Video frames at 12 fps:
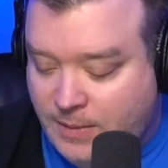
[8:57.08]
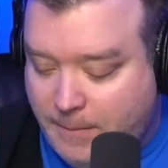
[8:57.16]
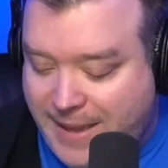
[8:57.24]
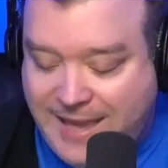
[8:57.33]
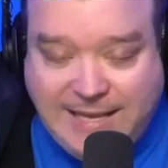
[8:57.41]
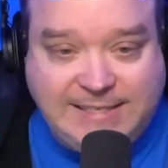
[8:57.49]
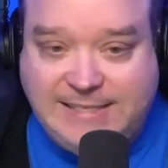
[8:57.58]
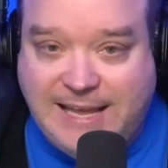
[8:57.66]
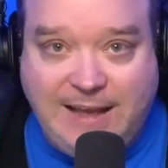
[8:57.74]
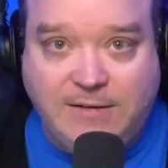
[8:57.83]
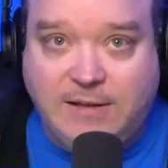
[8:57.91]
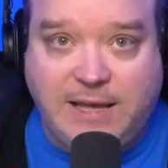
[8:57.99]
make it
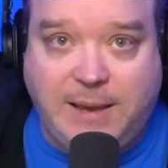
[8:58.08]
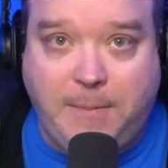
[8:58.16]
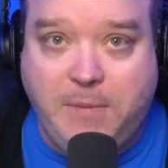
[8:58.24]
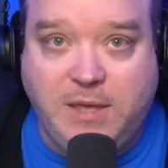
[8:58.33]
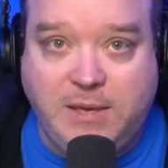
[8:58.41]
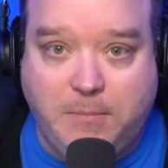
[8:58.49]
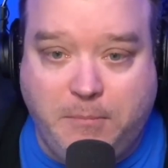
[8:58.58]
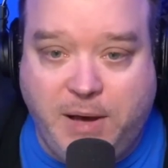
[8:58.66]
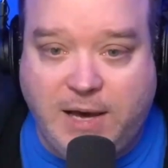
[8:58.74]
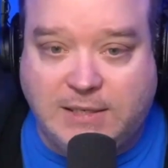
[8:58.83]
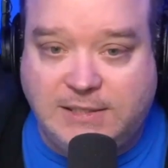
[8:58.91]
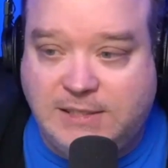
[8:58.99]
sound like a million
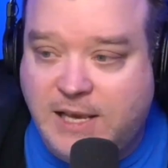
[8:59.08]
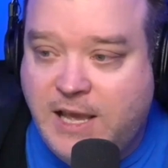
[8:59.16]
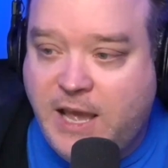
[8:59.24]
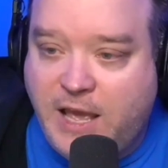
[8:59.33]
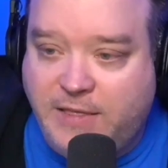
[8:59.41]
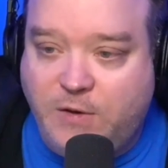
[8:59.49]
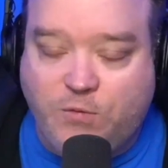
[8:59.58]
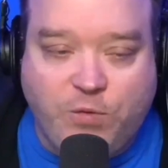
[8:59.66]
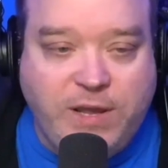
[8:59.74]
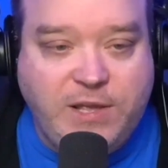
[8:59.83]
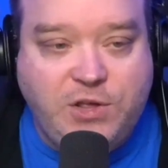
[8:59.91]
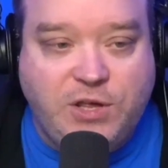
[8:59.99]
bucks, and then
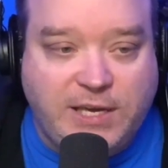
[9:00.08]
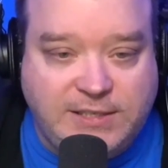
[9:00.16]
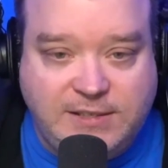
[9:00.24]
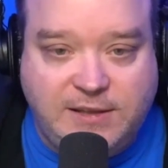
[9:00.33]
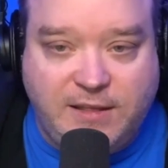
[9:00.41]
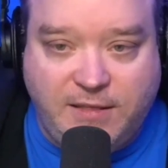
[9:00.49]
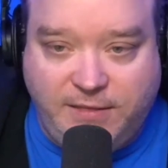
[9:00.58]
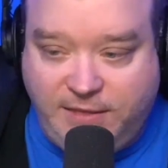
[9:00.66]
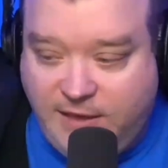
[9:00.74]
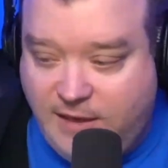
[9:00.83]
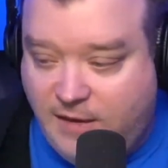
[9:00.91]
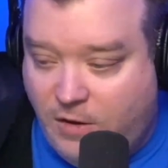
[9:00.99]
re ingest
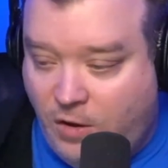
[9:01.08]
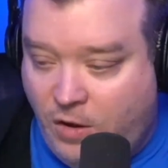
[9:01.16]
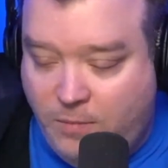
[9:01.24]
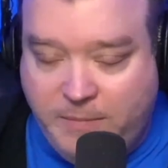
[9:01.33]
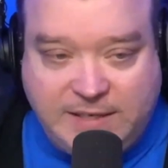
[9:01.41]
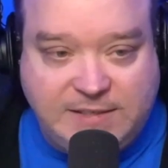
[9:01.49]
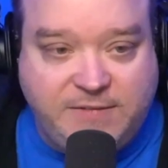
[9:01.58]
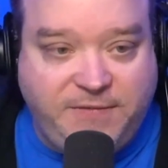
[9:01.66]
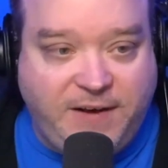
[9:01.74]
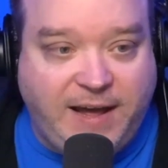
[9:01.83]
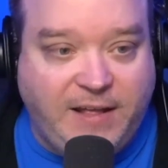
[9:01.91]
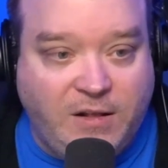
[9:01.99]
the all mixed
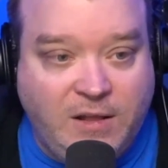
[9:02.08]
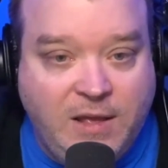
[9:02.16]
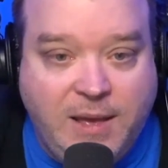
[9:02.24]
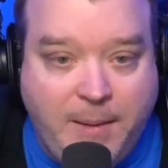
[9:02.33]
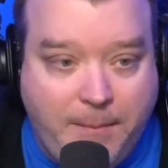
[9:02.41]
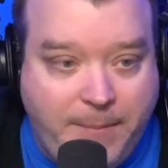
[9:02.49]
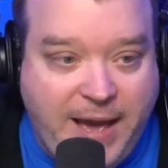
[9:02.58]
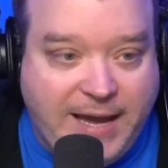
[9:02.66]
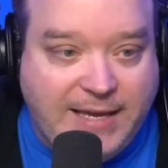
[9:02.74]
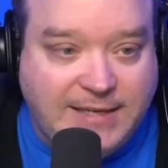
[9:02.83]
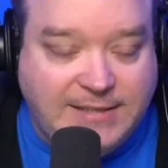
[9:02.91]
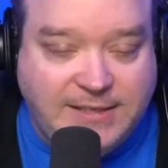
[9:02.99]
file
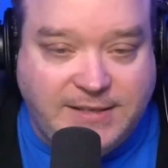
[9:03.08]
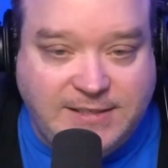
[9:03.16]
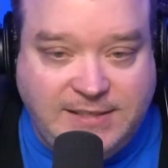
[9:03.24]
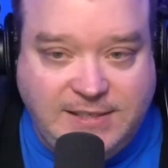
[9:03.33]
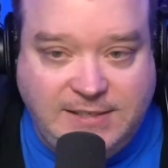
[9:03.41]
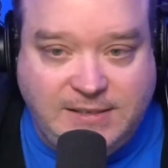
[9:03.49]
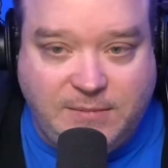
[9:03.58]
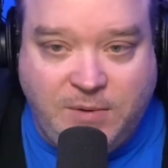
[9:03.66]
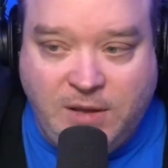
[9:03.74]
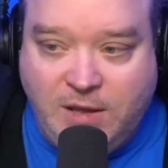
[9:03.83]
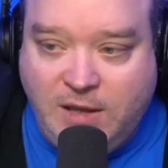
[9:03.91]
back into the system.